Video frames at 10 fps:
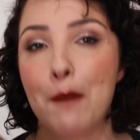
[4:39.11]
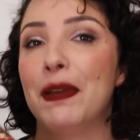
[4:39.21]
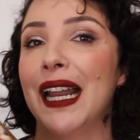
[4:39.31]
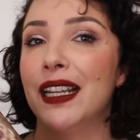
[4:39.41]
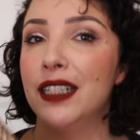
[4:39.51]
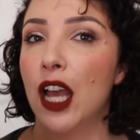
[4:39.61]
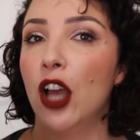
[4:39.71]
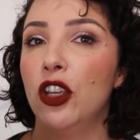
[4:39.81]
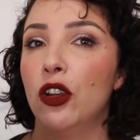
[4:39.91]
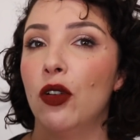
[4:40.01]
but I can
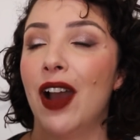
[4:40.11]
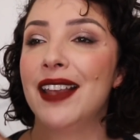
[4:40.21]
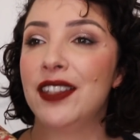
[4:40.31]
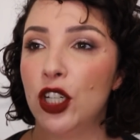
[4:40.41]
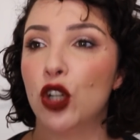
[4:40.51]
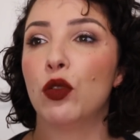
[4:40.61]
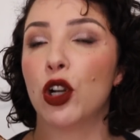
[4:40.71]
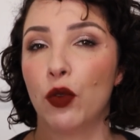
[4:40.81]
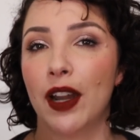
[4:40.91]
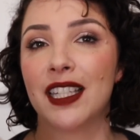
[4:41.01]
tell you, I still
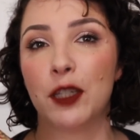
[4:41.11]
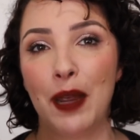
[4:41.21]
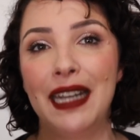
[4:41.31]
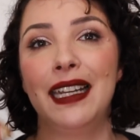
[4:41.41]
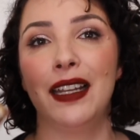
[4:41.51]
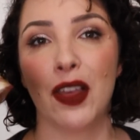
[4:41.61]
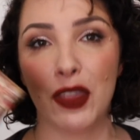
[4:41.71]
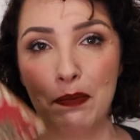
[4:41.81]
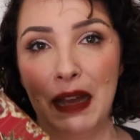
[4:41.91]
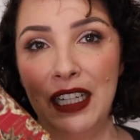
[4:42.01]
regret spending
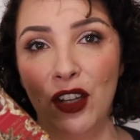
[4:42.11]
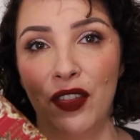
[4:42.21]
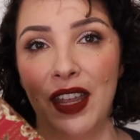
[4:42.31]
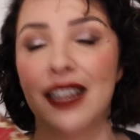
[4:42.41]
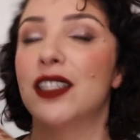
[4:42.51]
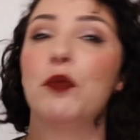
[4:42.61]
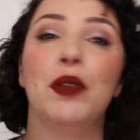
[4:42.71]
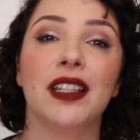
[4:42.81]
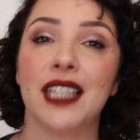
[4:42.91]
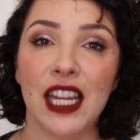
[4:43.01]
the money on these
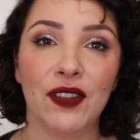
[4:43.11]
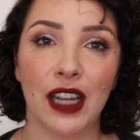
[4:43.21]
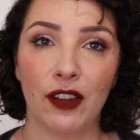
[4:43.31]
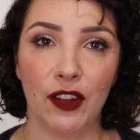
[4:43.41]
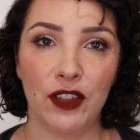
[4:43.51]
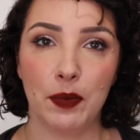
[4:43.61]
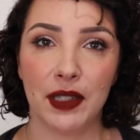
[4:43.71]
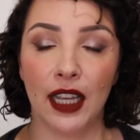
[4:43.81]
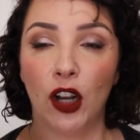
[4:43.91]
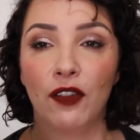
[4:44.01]
because even at
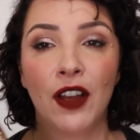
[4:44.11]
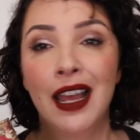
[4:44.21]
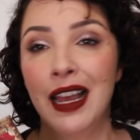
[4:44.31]
50% off,